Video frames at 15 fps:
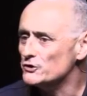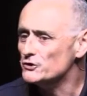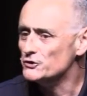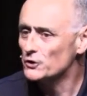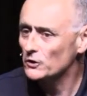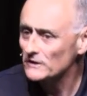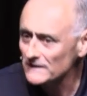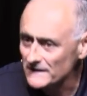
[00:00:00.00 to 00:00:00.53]

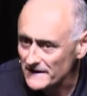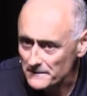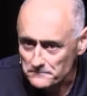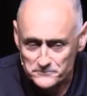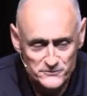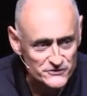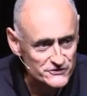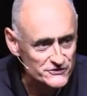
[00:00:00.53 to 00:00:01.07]
Your
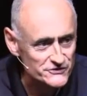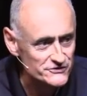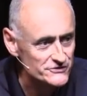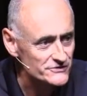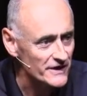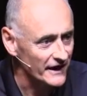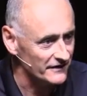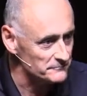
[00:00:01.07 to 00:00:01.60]

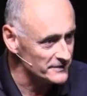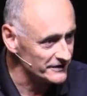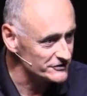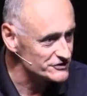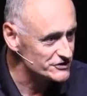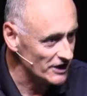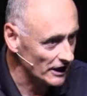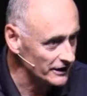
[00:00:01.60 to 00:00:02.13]
lips have
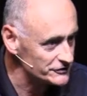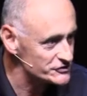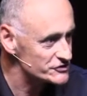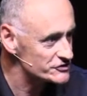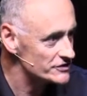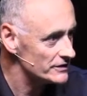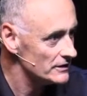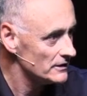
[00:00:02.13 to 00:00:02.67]
been
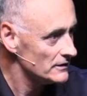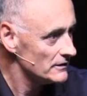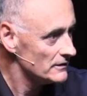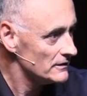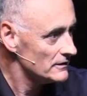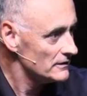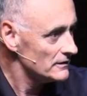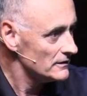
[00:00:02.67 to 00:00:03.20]
touched
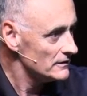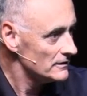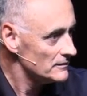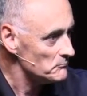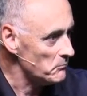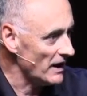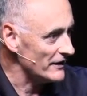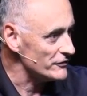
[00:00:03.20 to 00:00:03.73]

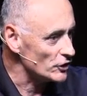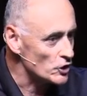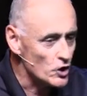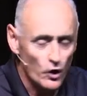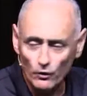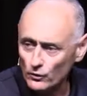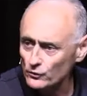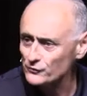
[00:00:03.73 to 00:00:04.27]
by the
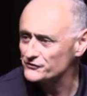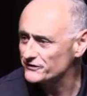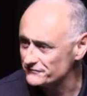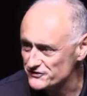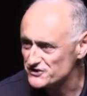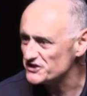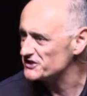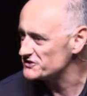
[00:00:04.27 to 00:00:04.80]
coals
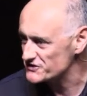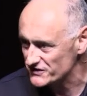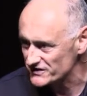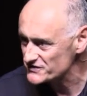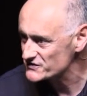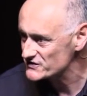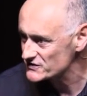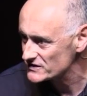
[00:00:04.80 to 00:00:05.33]
of
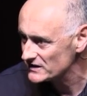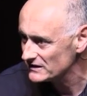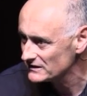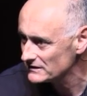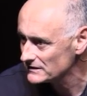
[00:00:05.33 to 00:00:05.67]
Jesus.